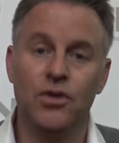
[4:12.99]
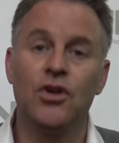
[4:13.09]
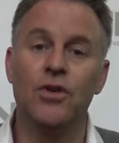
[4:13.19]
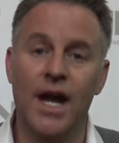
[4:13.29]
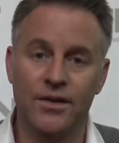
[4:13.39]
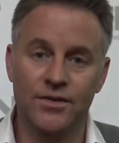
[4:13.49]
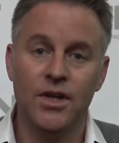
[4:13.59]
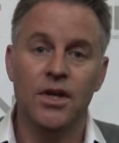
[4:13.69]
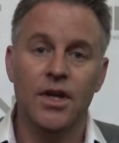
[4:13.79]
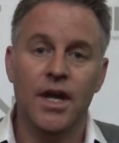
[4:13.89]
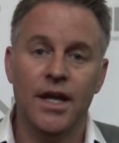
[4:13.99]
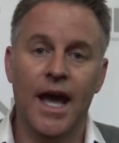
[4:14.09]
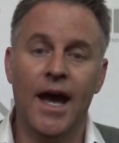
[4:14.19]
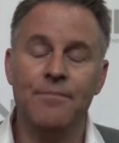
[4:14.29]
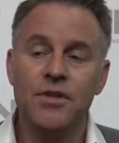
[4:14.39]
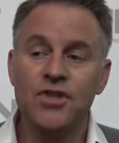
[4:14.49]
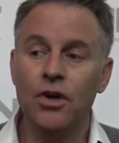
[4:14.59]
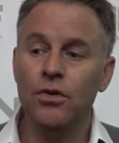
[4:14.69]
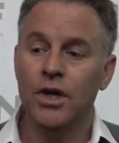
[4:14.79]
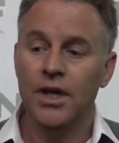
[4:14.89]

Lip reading: Correct. Yeah. So